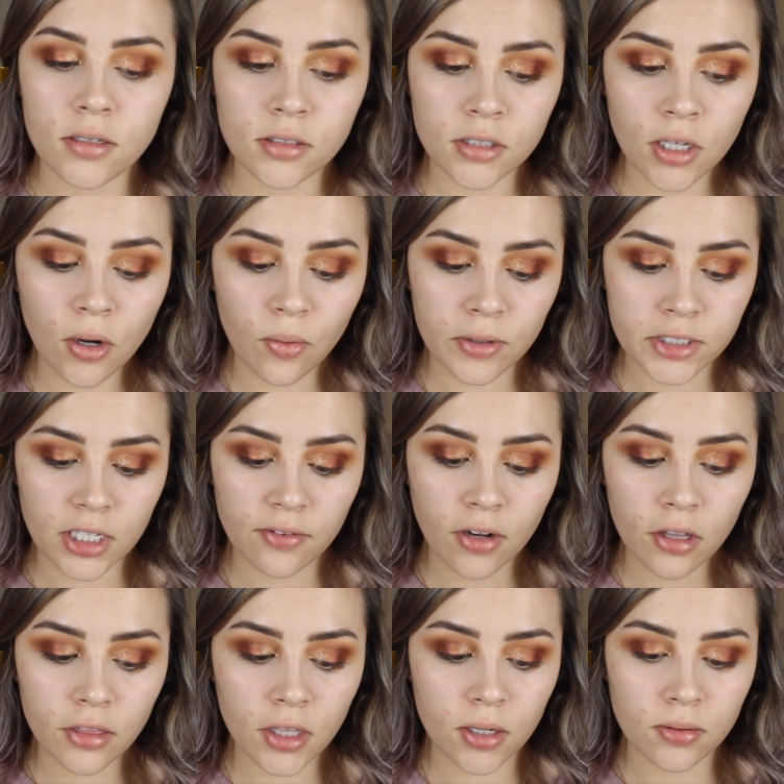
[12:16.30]
So once I've
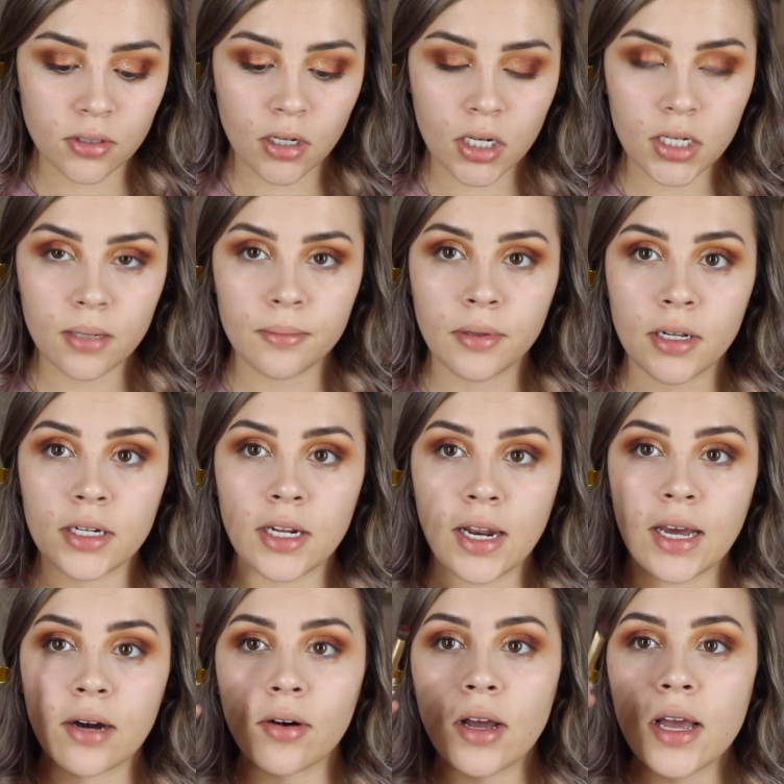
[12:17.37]
got those on and blended
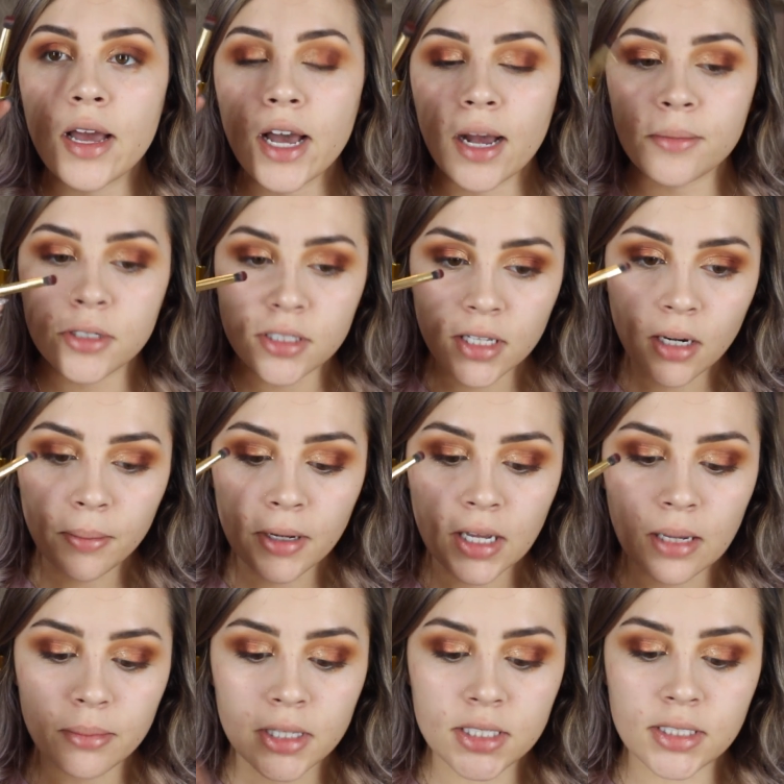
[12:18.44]
out, I'm just going to pick
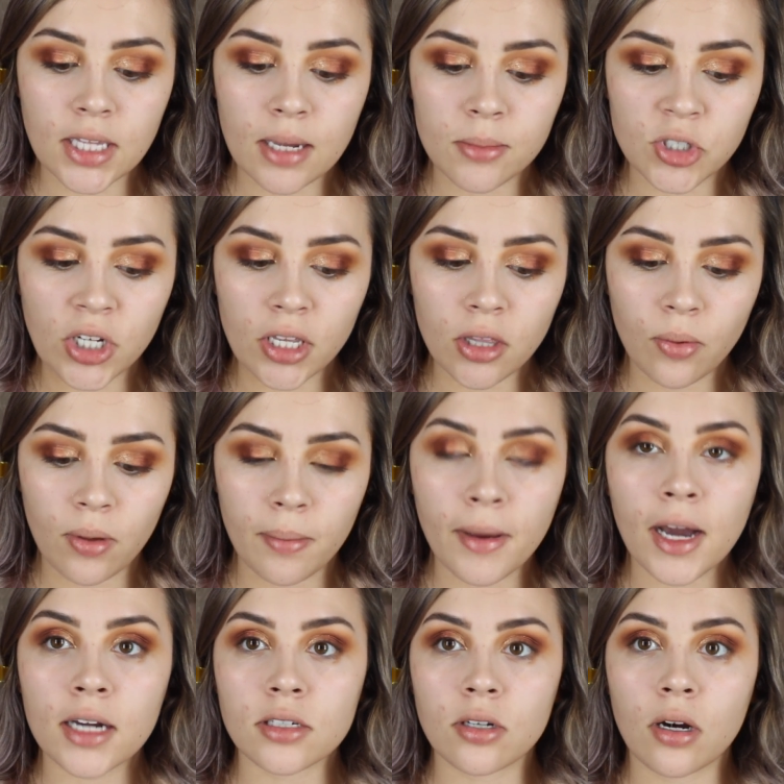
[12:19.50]
up the same shade that we
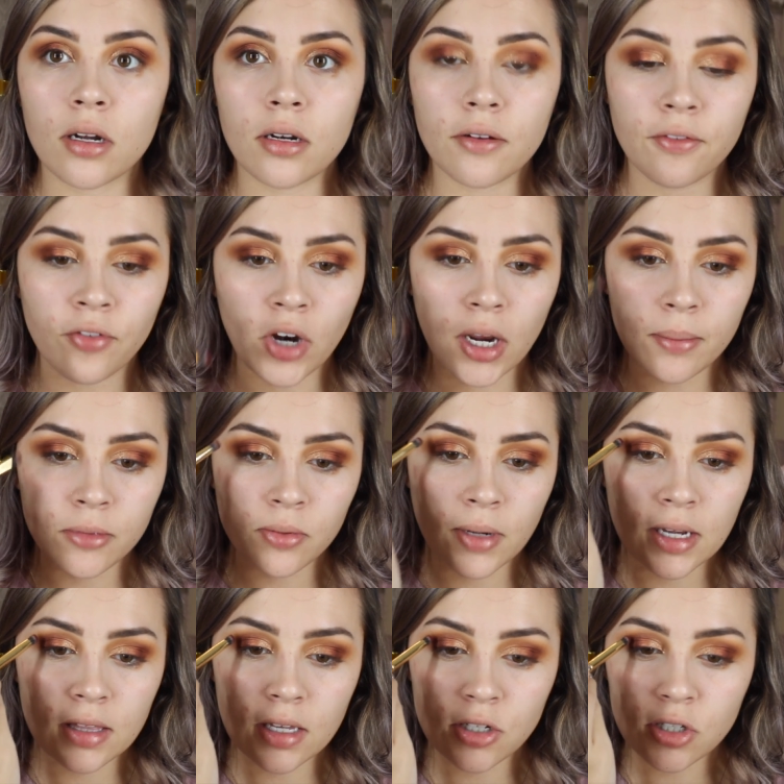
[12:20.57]
packed on Framed
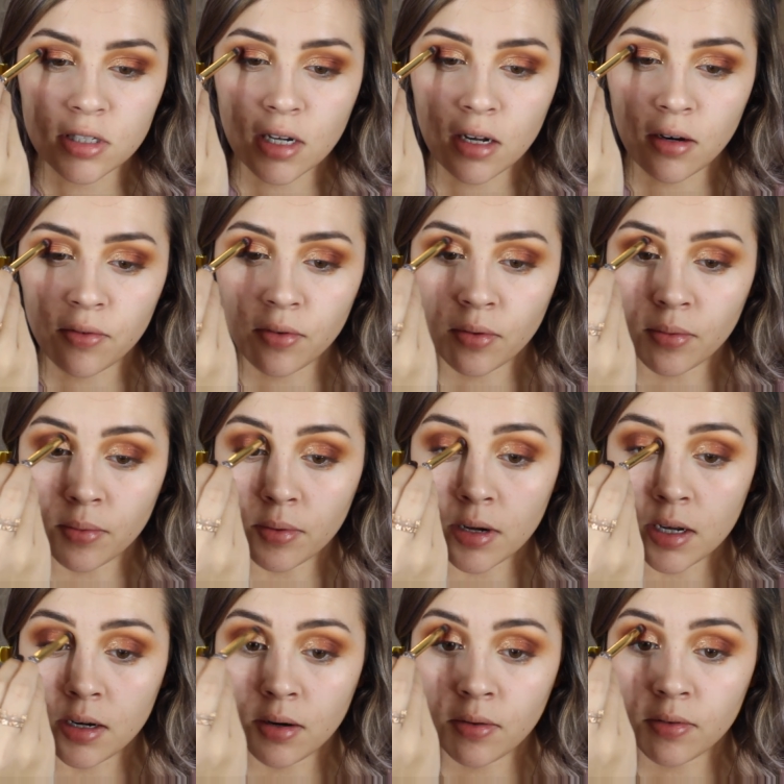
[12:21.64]
with and just kind of
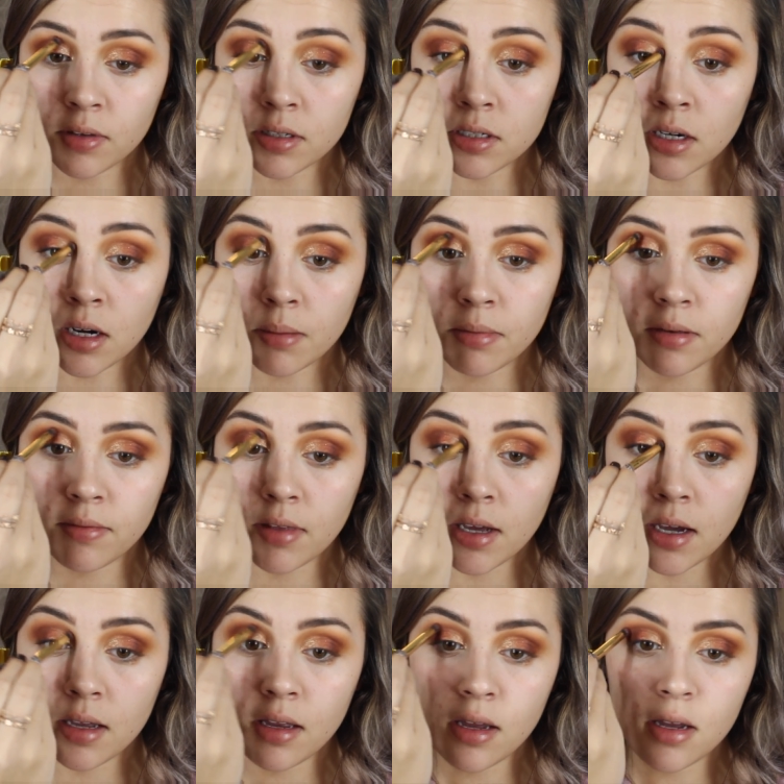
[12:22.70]
run over the top of
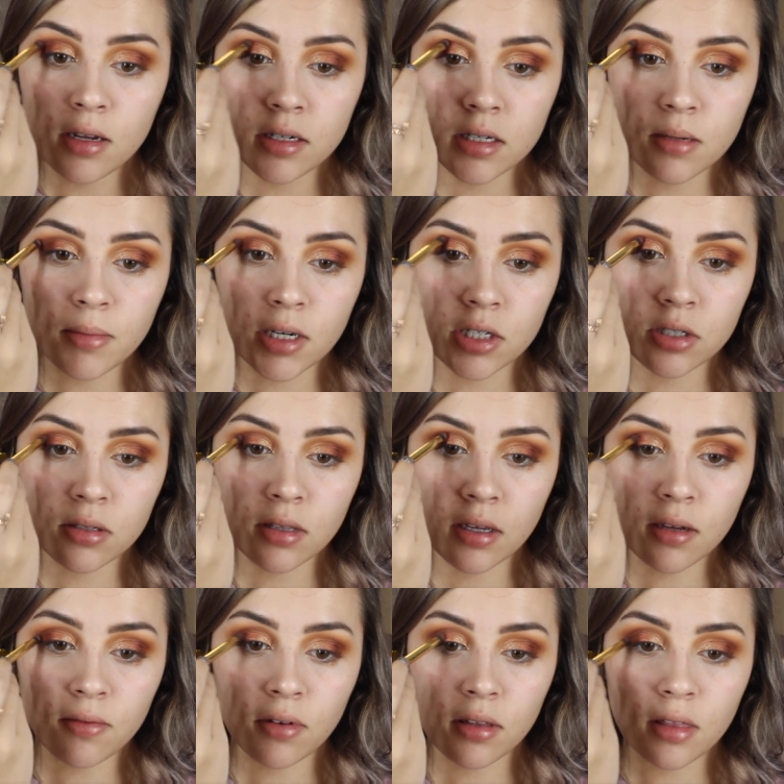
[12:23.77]
that to make sure that
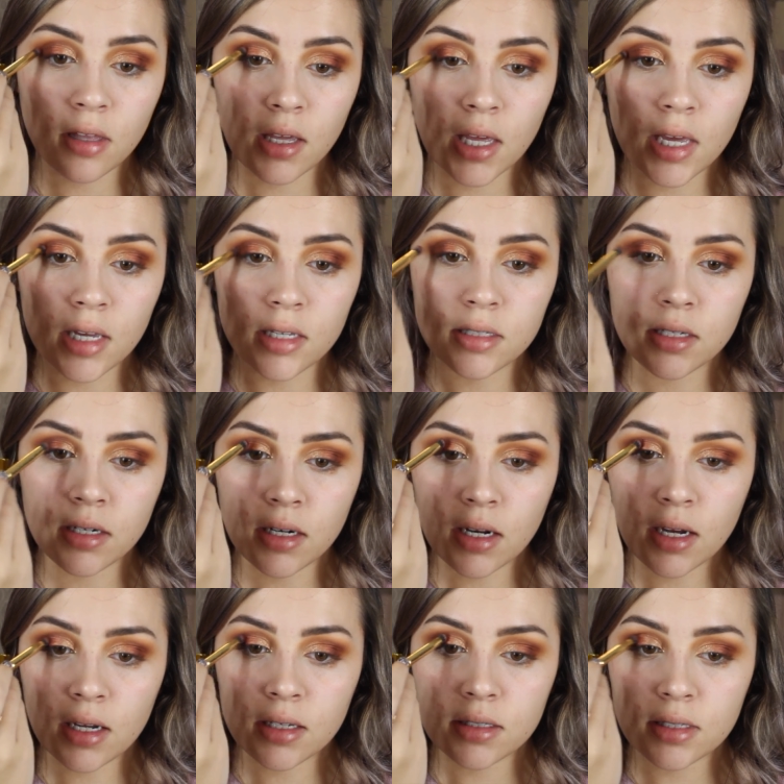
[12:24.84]
everything is
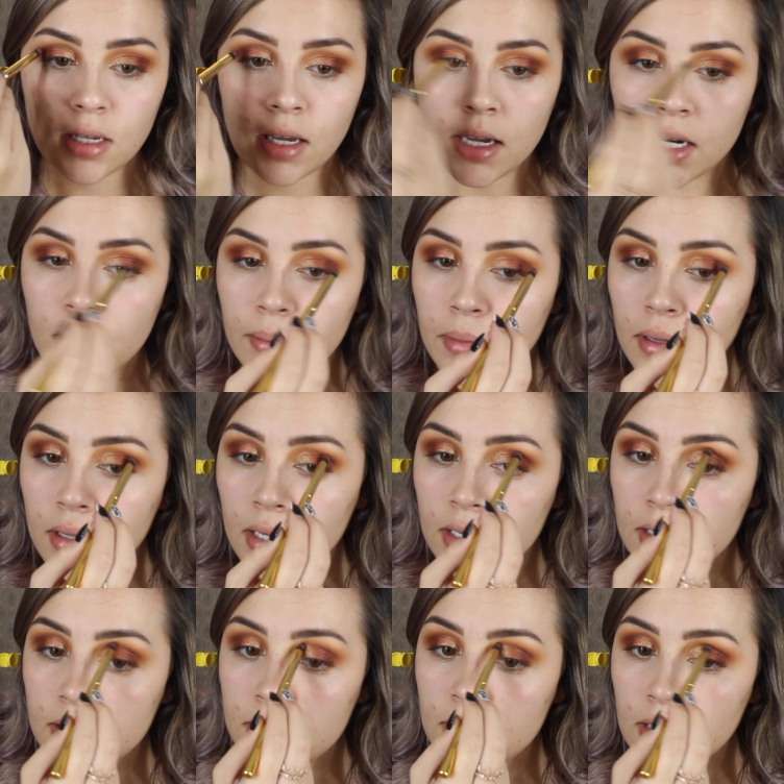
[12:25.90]
nice and
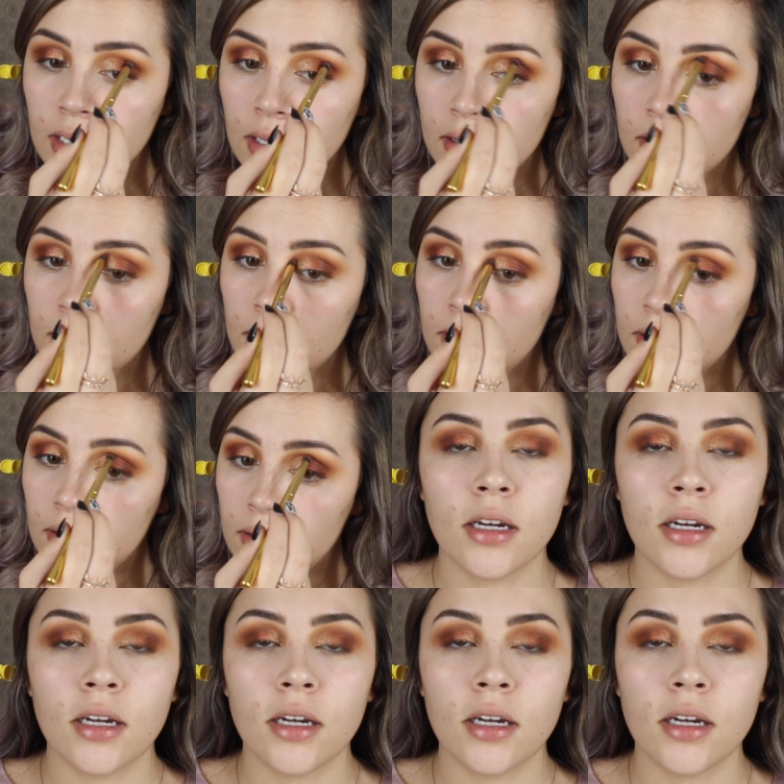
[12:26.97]
blended together.